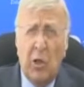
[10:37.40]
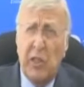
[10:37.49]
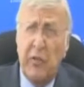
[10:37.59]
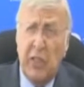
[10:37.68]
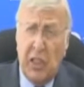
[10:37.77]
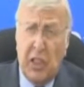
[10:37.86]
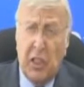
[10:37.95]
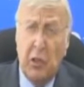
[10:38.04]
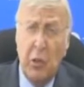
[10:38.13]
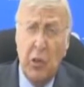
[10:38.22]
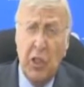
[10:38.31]
because of his
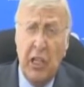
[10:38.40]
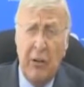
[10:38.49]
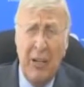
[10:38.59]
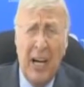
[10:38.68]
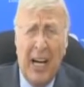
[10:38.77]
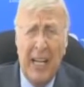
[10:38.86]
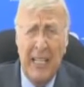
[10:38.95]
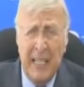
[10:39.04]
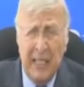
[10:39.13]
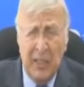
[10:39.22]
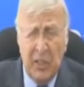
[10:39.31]
exclusionary
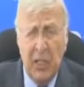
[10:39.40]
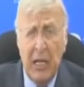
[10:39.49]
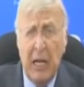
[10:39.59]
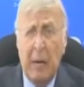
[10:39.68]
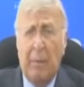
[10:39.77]
ideas.